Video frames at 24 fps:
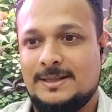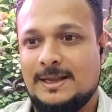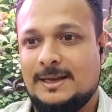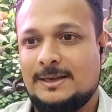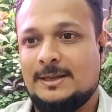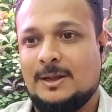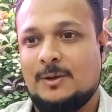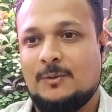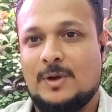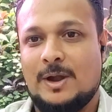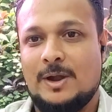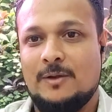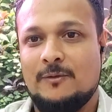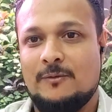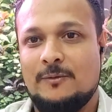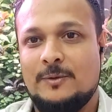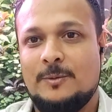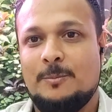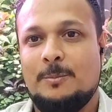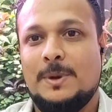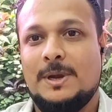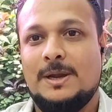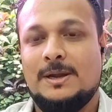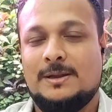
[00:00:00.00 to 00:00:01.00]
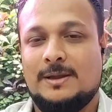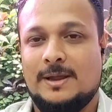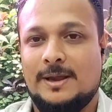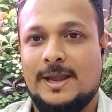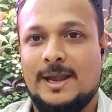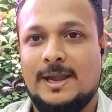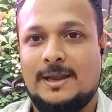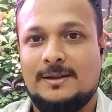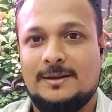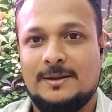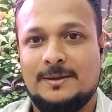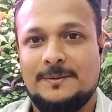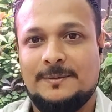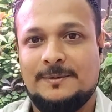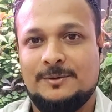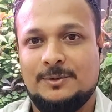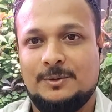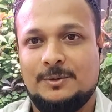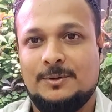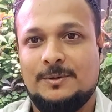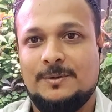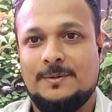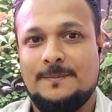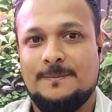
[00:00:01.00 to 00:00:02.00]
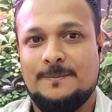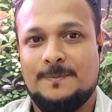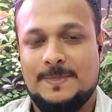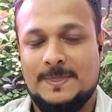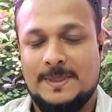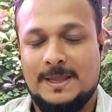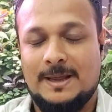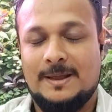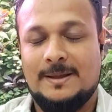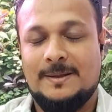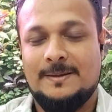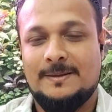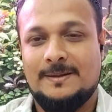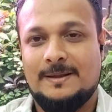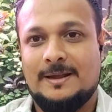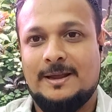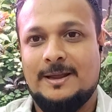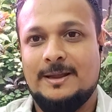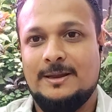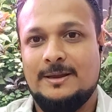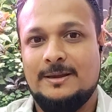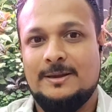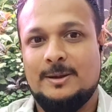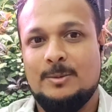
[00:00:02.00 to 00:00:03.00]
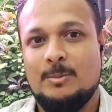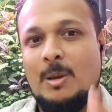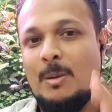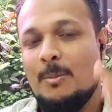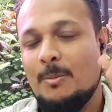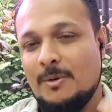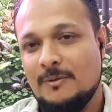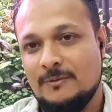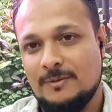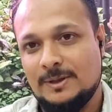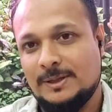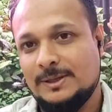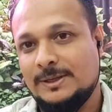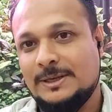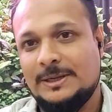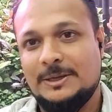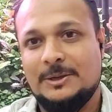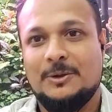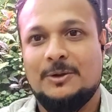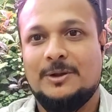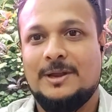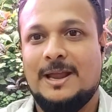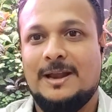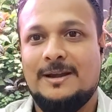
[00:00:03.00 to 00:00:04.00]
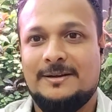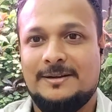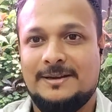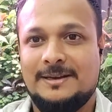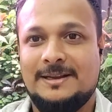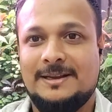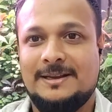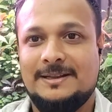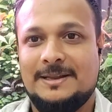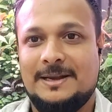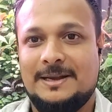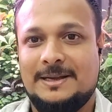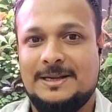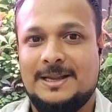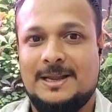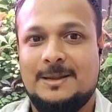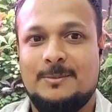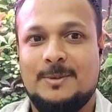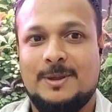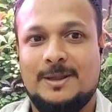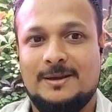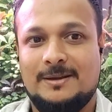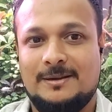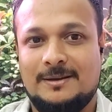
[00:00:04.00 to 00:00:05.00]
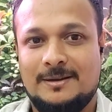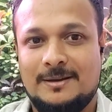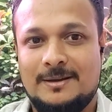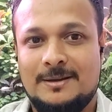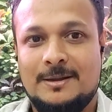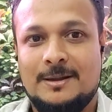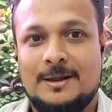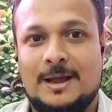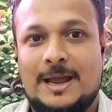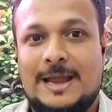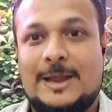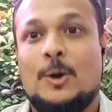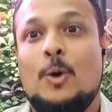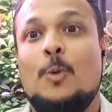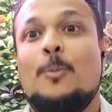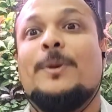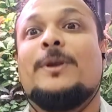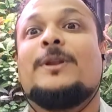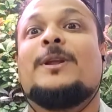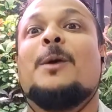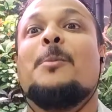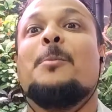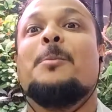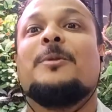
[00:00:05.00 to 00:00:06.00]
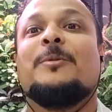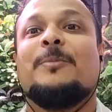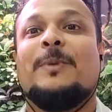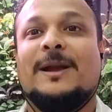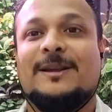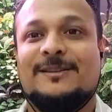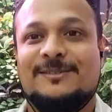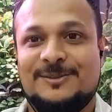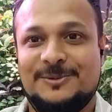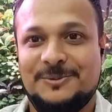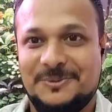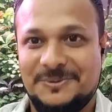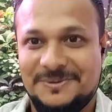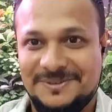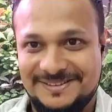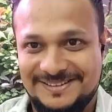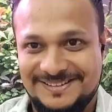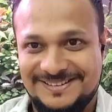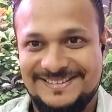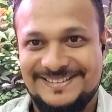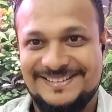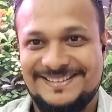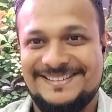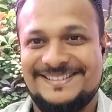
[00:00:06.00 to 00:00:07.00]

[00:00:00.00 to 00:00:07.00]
That's how kind of we build connect. So yeah, I remember visiting your gallery at that time, and I hope it comes back soon.